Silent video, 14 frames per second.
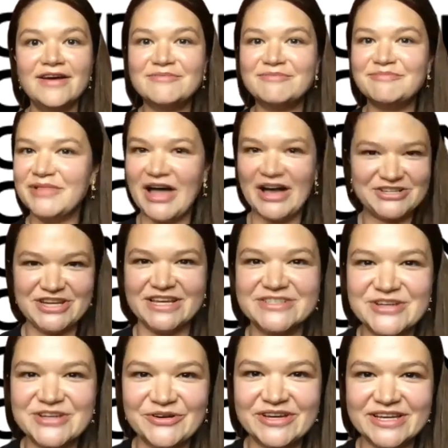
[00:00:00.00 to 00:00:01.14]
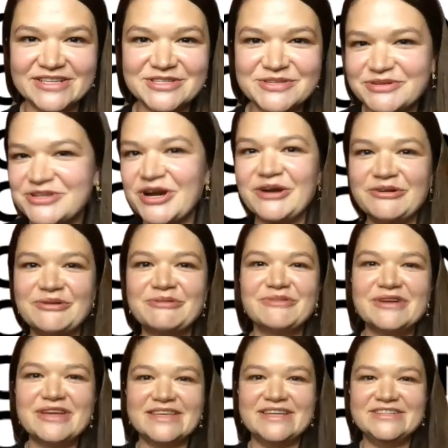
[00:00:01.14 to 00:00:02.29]
blockchain tokens, which are
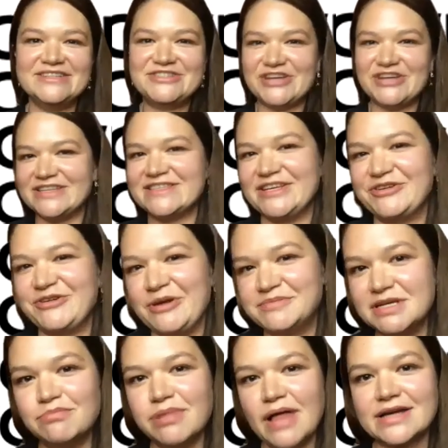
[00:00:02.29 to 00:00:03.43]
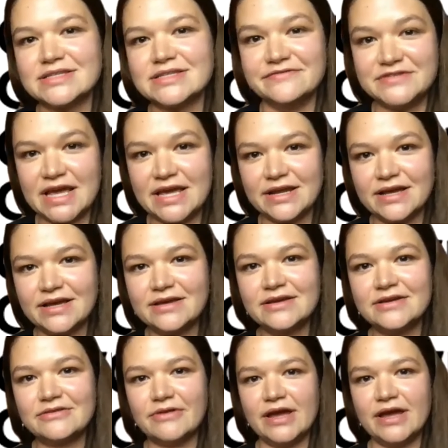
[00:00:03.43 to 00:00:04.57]
really just encrypted blocks of data,
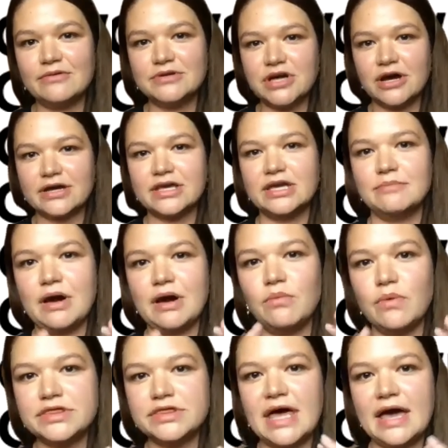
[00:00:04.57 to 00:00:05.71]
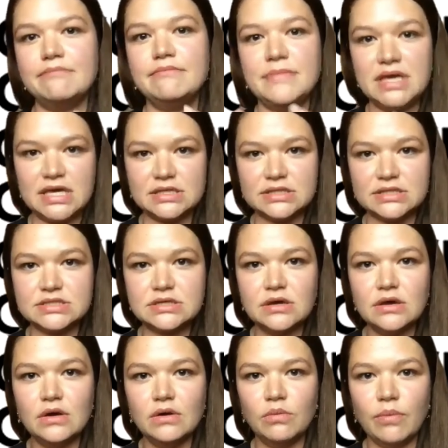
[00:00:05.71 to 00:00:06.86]
right? We're talking about what that means
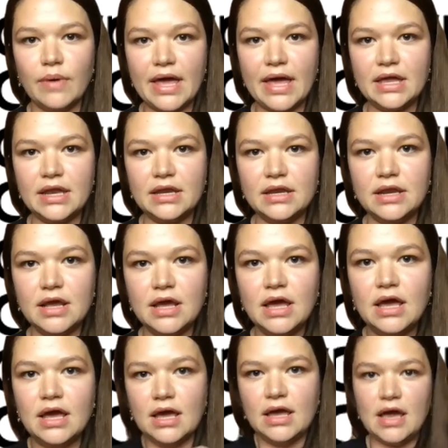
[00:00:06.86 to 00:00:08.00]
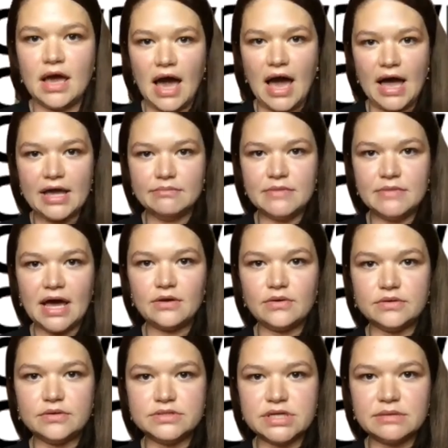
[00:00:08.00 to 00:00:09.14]
when I am not
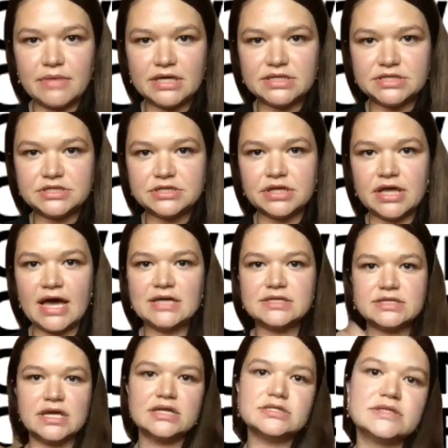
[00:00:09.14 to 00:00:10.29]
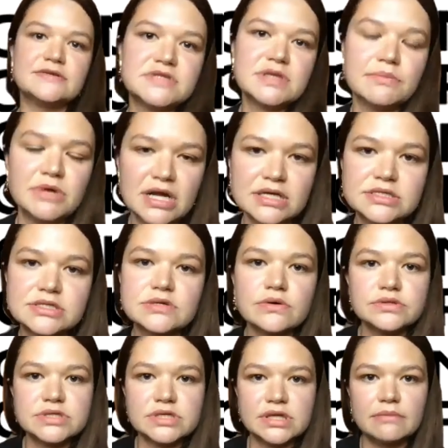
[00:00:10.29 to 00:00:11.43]
holding my digital assets. If someone else is
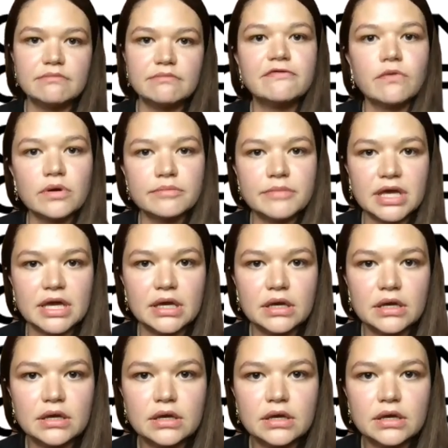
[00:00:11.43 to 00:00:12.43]
holding them for me,